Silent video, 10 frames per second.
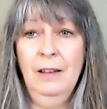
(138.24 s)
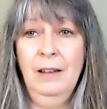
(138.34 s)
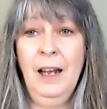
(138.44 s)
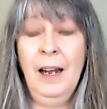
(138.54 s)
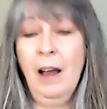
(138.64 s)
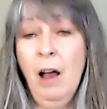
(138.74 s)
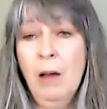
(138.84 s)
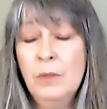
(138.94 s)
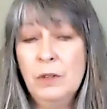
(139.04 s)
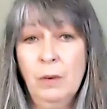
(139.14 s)
and it
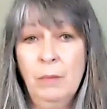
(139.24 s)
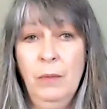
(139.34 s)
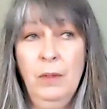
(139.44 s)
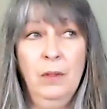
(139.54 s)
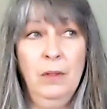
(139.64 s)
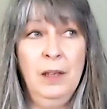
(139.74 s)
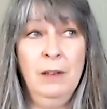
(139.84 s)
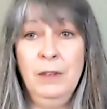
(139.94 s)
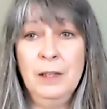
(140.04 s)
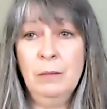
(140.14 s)
comes from the
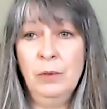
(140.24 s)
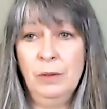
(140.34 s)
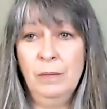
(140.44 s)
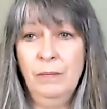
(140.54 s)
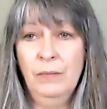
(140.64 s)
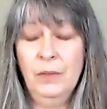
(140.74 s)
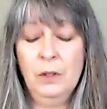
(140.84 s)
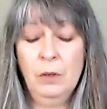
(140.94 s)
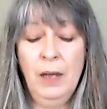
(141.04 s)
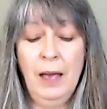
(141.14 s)
invisible
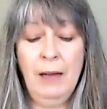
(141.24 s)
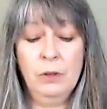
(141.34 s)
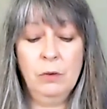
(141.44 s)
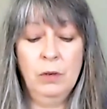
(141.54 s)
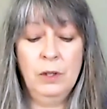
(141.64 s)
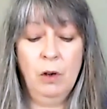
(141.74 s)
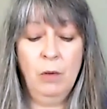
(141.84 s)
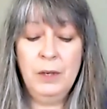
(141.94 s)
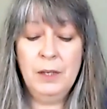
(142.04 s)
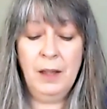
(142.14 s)
so we have to always
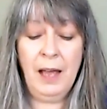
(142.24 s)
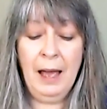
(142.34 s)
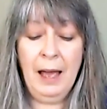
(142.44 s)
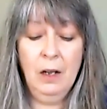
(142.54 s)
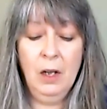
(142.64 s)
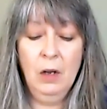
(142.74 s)
open to that